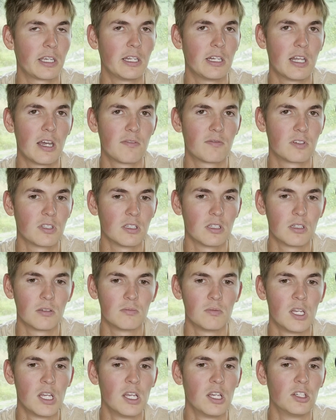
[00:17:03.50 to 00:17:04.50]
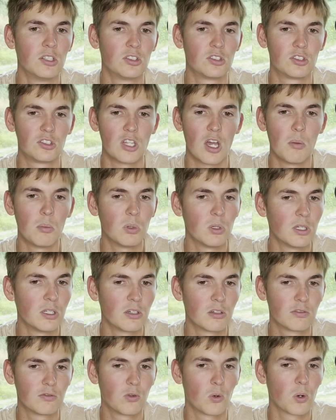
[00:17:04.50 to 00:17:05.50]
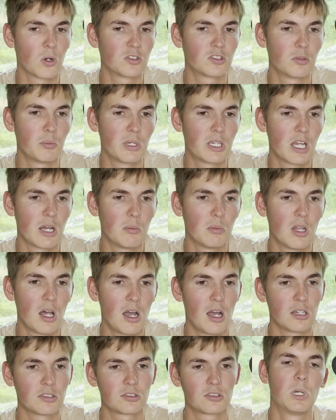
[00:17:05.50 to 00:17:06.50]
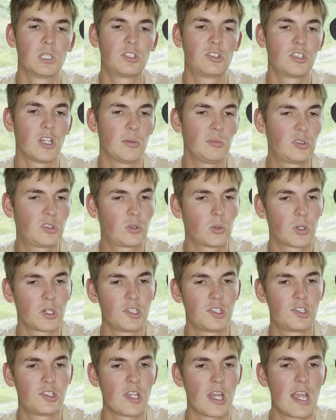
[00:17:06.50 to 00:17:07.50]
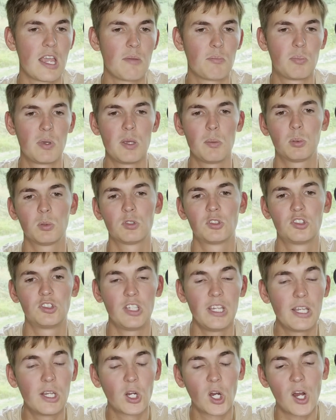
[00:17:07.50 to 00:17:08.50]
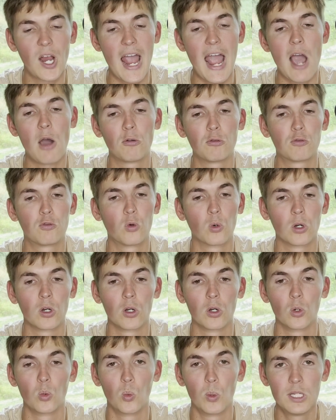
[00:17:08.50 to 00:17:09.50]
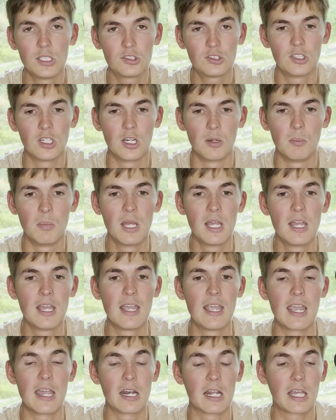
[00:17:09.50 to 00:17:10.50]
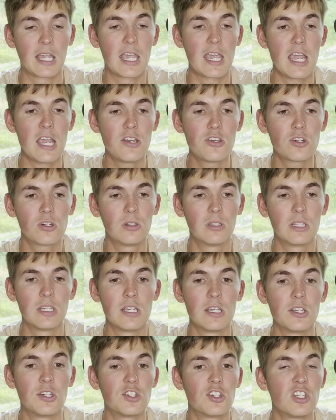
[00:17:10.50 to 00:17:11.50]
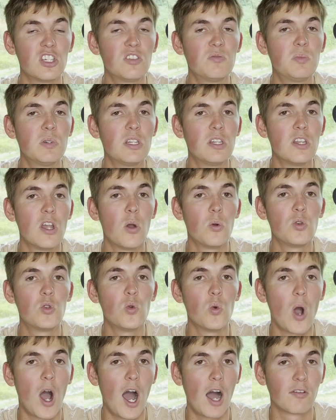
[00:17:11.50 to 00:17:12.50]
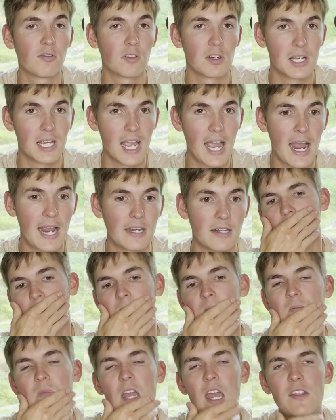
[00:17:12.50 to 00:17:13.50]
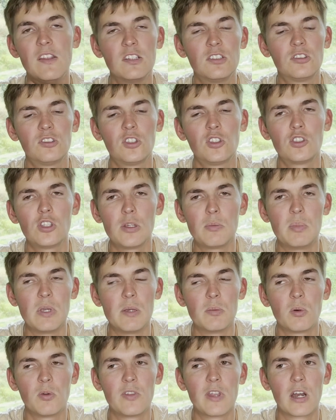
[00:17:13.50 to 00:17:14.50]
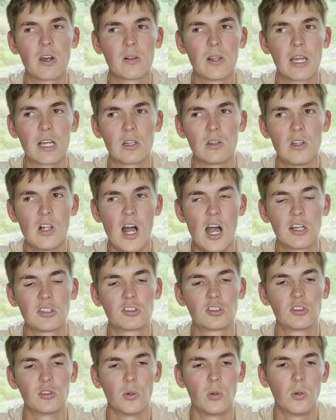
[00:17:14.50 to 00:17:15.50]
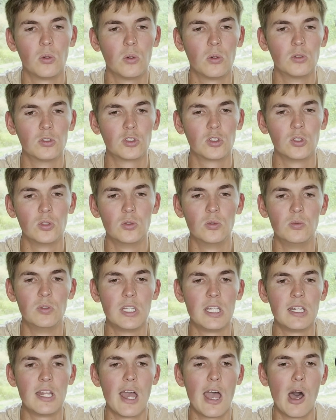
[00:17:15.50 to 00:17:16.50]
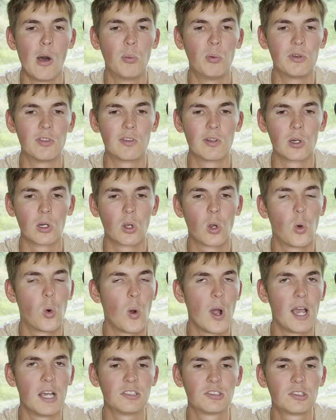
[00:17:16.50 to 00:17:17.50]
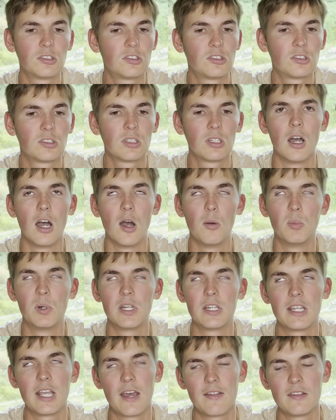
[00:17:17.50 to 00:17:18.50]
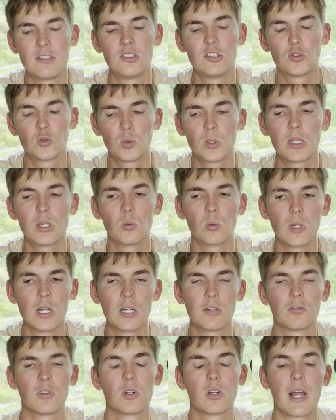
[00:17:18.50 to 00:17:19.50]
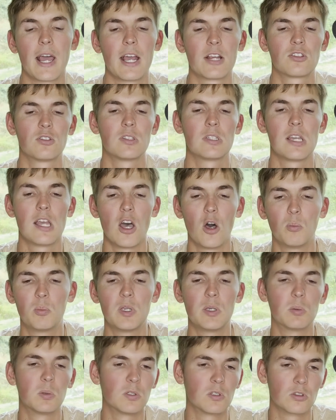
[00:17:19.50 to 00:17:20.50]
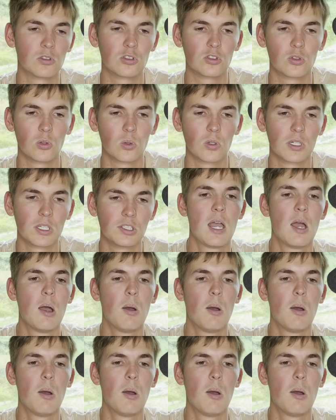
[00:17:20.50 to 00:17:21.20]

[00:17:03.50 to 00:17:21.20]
enough to stumble in her forest and become lost. But some stories say people seek her out for her wisdom and occasionally she's been known to offer guidance. And this is usually people that are like lost souls who need help with their quests. Uh, but yeah, this is really rare for her to actually help people in her stories.